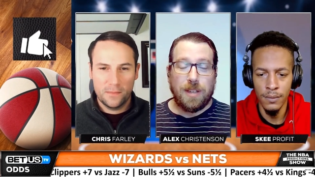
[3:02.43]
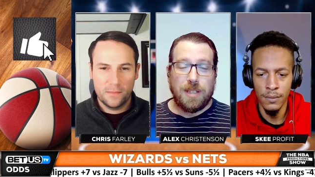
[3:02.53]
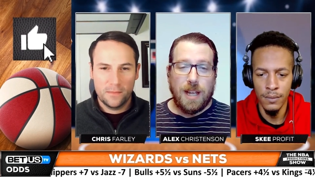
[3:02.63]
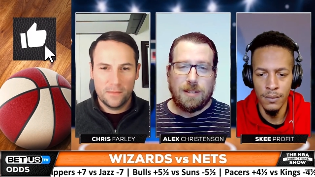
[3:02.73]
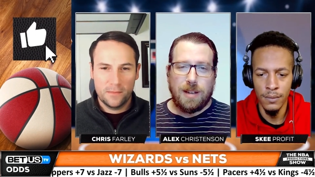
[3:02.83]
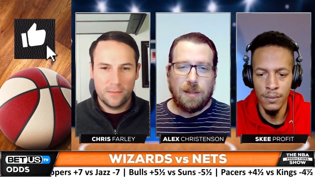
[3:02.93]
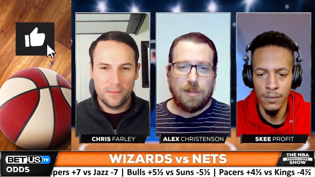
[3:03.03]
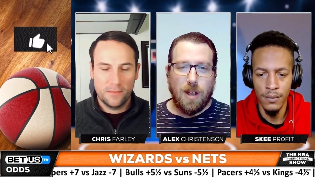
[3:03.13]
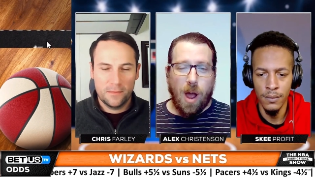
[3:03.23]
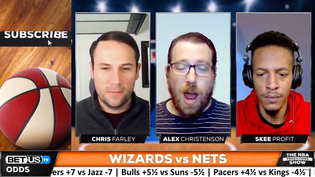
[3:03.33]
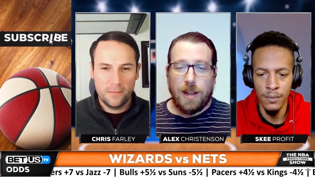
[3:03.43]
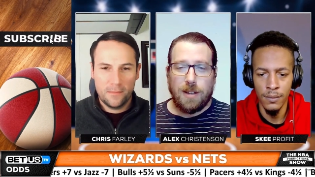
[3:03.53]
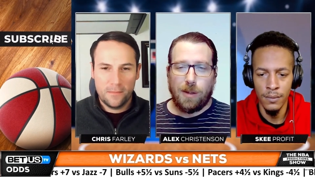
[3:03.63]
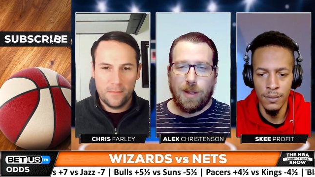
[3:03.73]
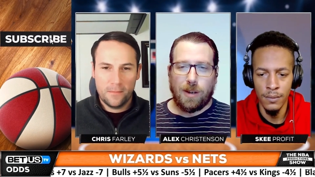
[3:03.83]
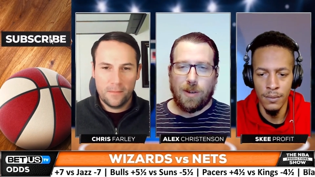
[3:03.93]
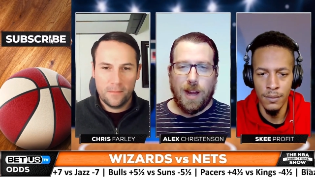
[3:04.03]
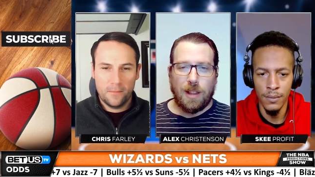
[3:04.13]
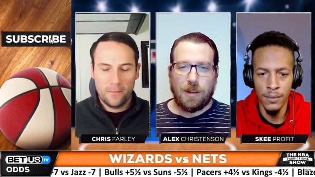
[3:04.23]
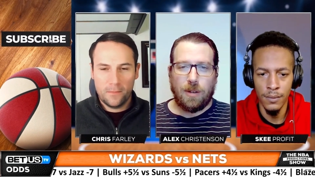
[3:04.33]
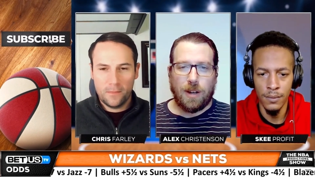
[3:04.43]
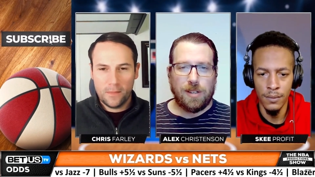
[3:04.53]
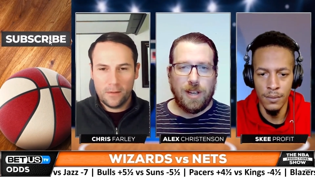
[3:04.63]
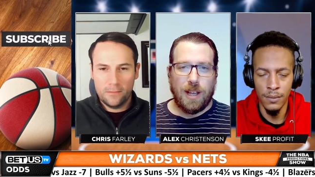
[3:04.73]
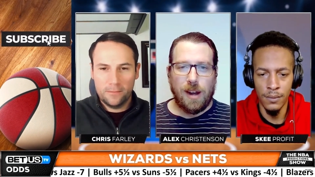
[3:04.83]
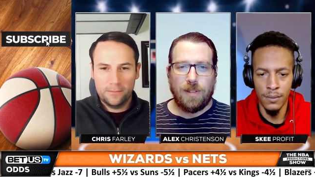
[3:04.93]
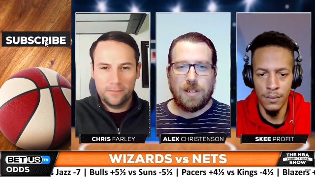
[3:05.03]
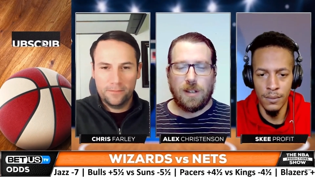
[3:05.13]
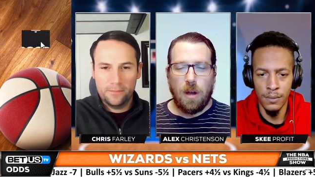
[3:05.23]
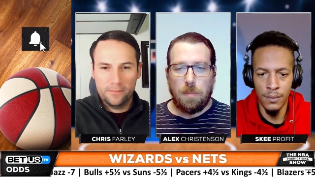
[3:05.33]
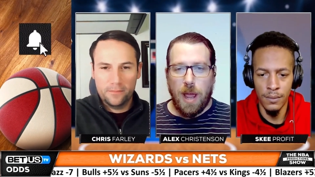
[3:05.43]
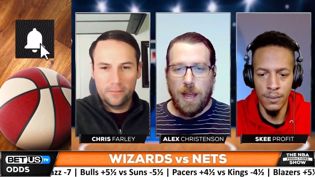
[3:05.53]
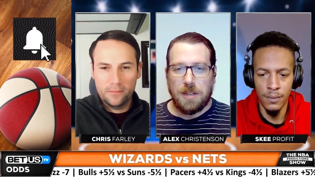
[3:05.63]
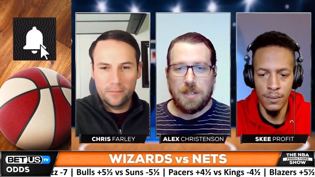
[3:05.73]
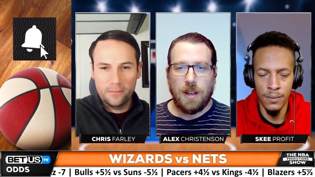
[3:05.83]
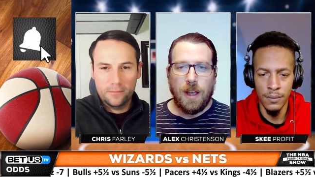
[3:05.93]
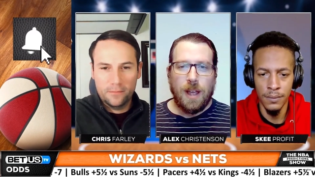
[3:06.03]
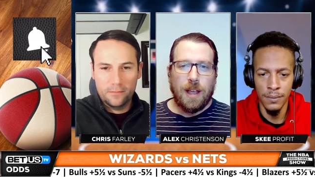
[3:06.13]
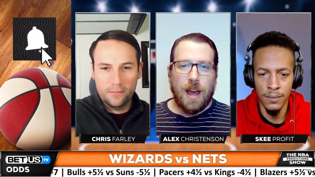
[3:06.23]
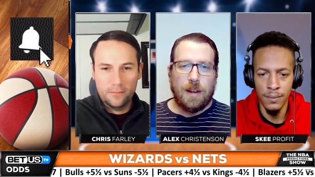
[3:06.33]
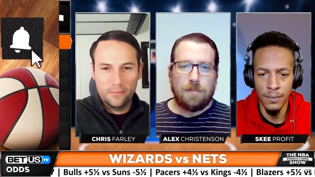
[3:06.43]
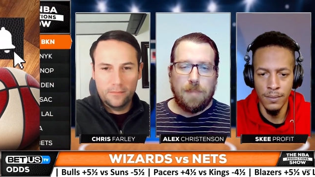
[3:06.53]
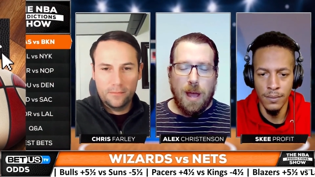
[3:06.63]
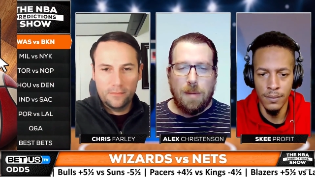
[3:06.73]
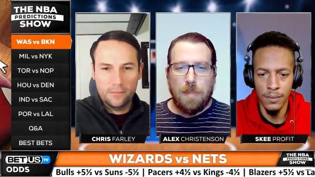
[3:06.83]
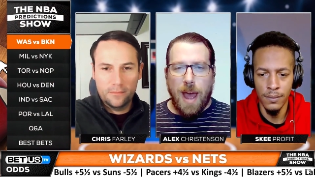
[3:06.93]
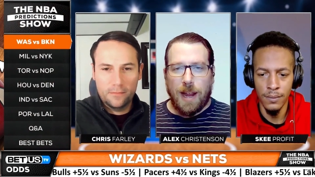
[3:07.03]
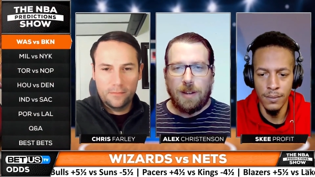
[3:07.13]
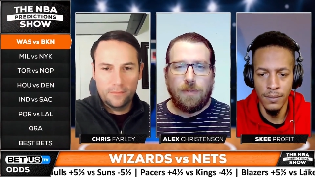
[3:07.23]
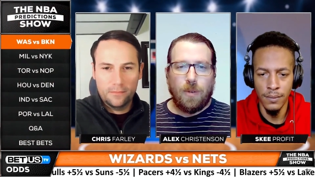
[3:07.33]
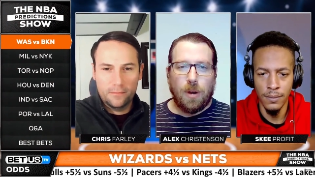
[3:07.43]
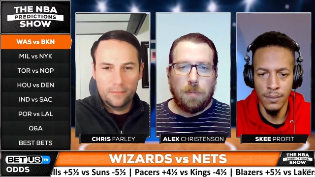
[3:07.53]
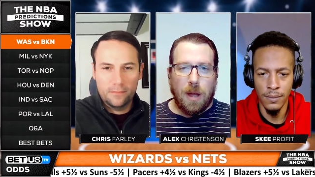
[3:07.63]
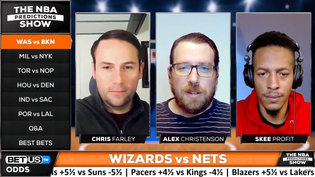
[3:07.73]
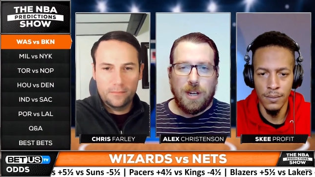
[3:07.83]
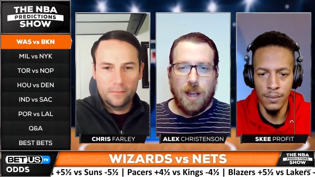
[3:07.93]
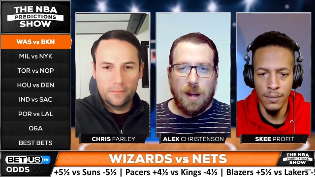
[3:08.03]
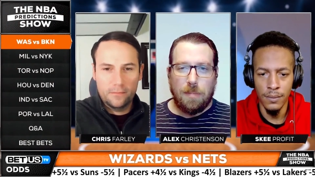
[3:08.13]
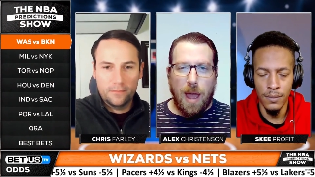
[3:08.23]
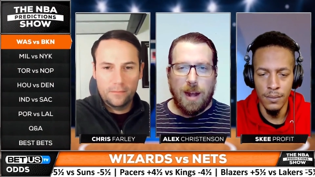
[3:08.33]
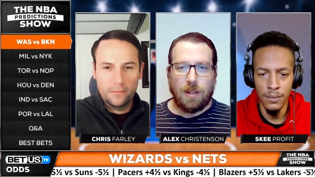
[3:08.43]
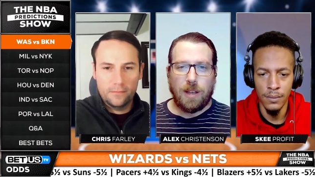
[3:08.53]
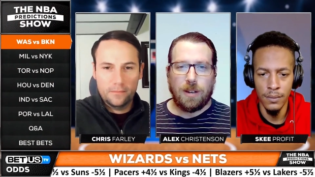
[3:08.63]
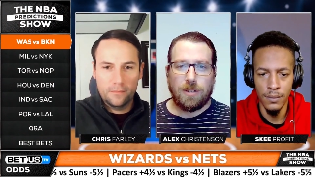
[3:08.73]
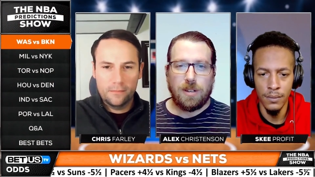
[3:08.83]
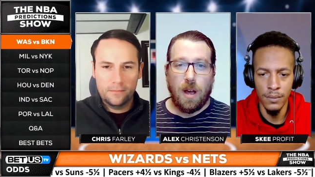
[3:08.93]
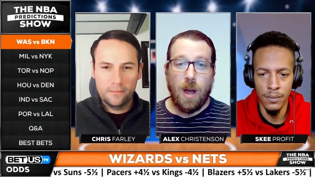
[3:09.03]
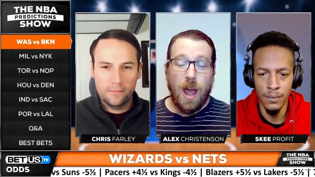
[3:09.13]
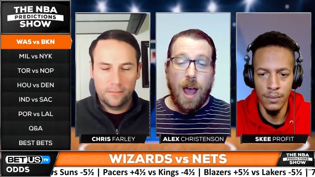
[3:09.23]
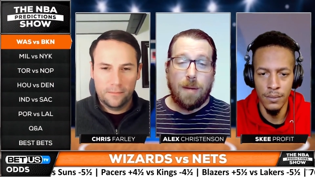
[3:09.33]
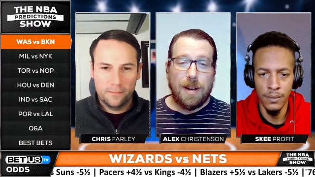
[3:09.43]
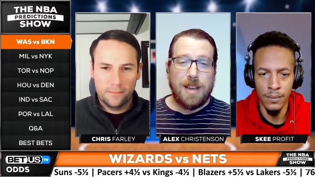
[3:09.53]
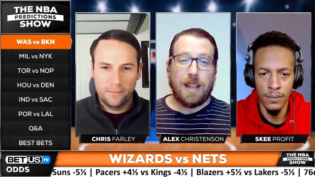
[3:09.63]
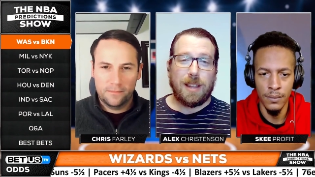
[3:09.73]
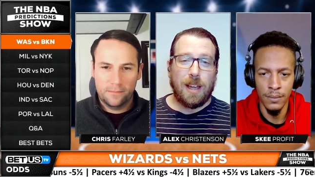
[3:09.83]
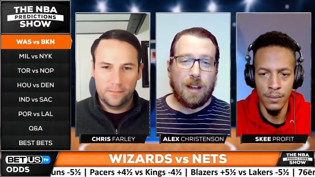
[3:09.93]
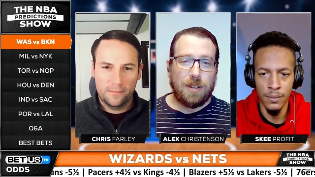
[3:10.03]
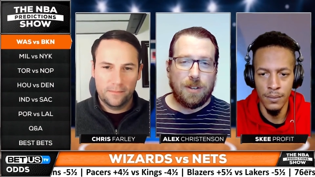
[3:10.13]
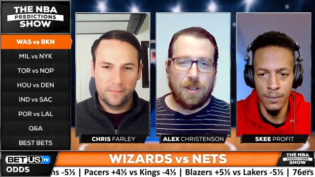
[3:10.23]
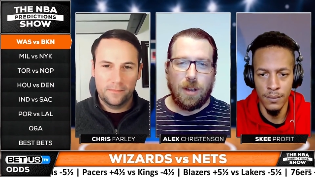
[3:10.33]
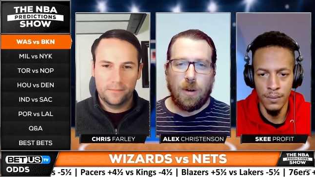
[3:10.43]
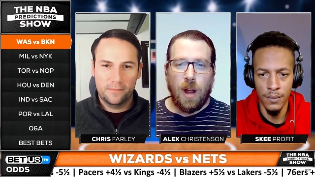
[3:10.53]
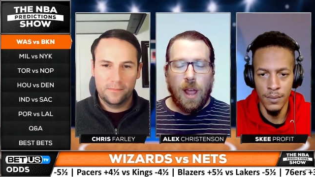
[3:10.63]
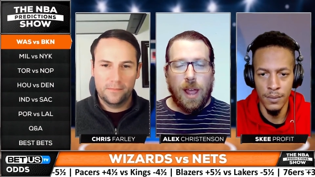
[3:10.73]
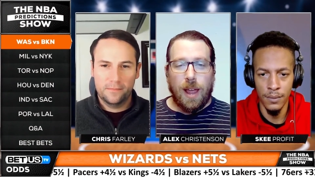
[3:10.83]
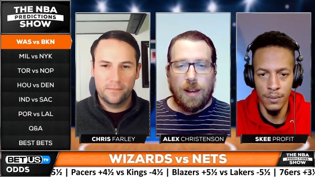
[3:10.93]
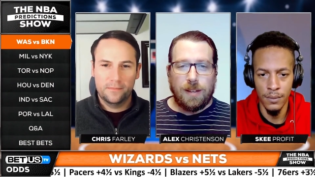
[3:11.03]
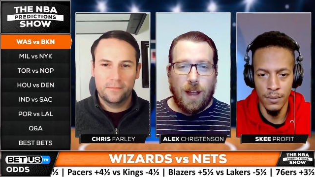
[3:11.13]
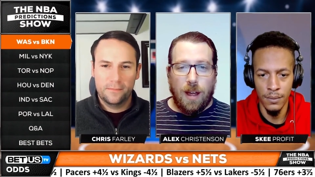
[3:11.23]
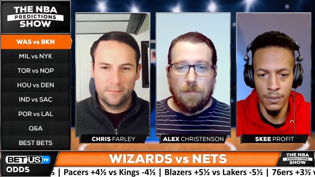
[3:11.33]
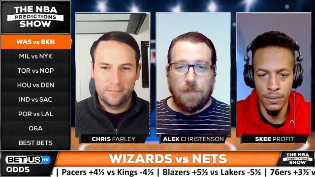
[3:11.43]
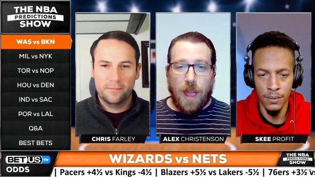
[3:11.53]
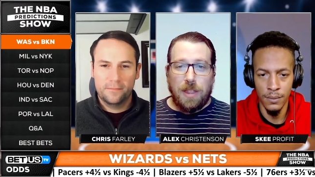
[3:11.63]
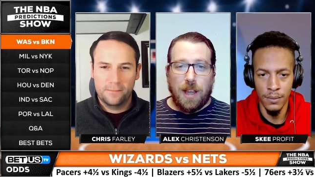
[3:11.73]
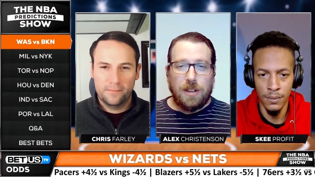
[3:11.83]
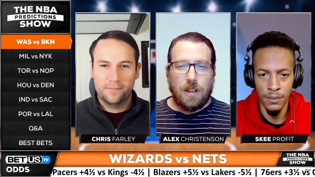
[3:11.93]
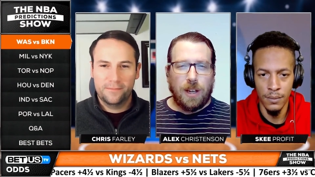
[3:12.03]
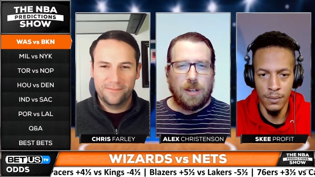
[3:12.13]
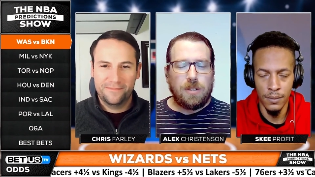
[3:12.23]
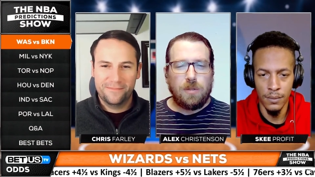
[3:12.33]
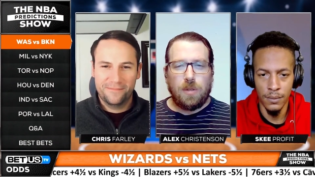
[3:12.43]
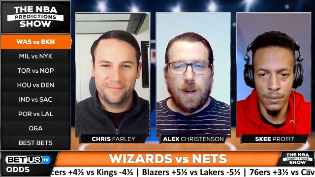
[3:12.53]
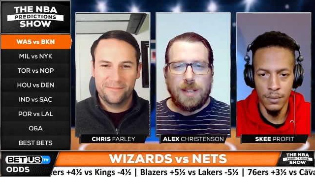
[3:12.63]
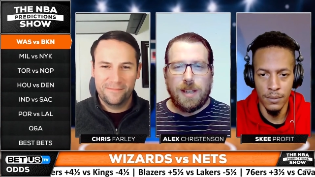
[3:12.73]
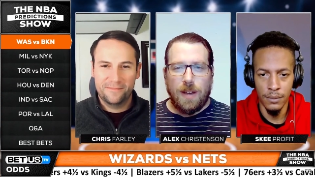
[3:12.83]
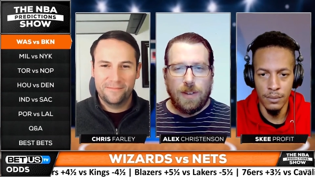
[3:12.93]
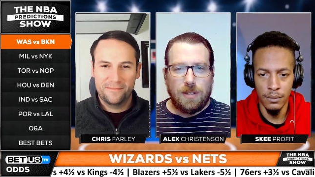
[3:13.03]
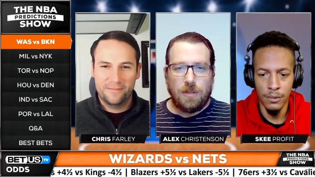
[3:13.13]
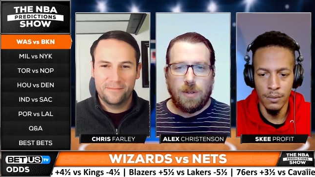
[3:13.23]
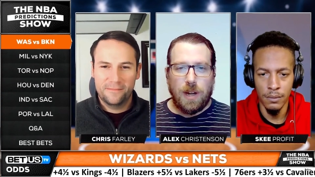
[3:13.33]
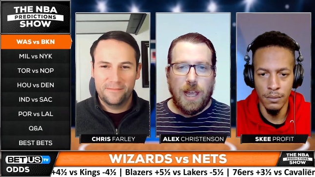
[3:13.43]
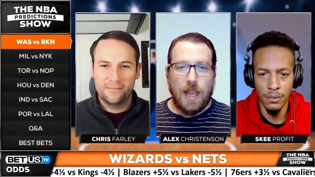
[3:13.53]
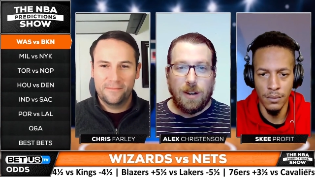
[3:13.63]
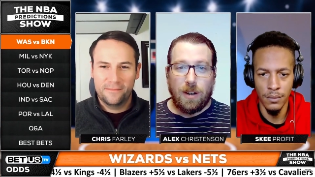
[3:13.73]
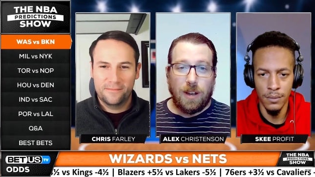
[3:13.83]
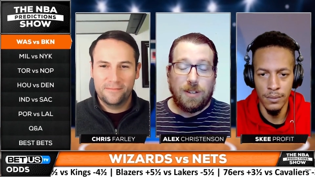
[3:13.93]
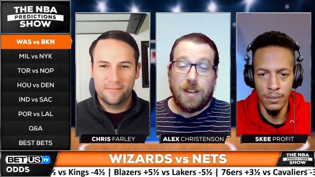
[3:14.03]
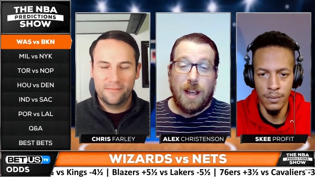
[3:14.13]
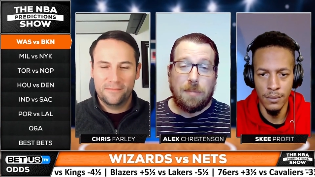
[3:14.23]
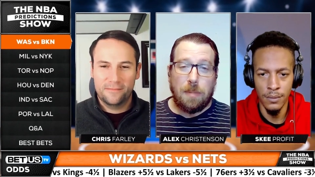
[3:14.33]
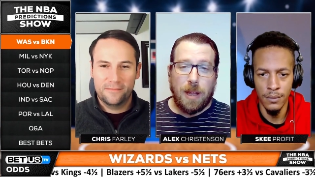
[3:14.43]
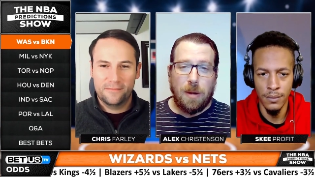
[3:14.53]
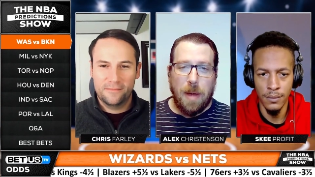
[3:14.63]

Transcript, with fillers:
Speaker 1: this Nets team. So I, I totally agree. I think we're going to see kind of a slow paced, kind of ba- back and forth, punchy kind of battle here. So I'm going to take the under too. And um, I think I took it at 227, 228 earlier today. Maybe go